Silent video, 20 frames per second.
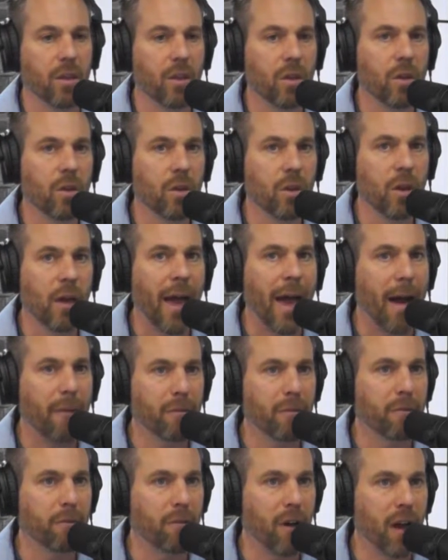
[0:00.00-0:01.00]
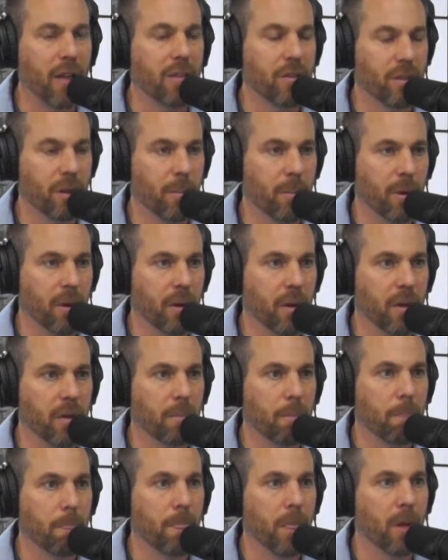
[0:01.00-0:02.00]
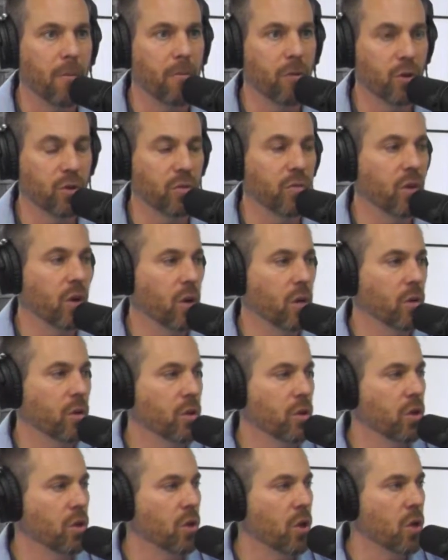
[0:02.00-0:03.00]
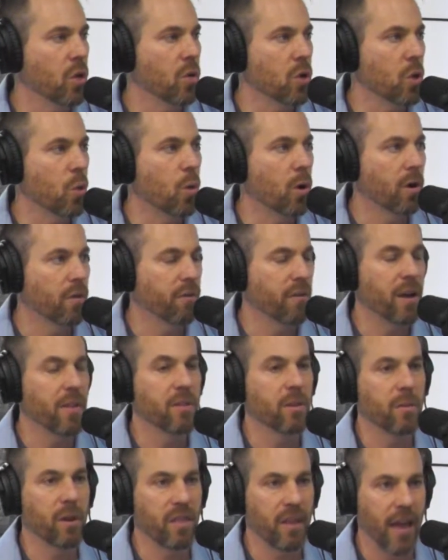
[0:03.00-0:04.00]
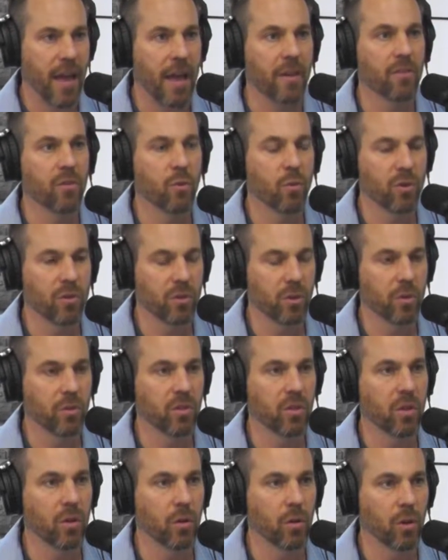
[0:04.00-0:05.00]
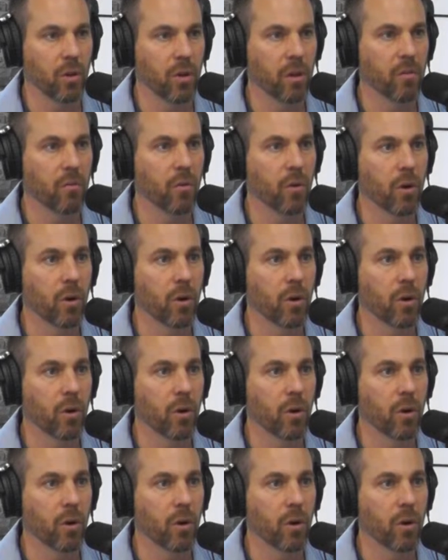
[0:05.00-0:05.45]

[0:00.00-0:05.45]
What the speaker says: You have to find somebody. First of all, you want to find somebody that has the results that you're looking for.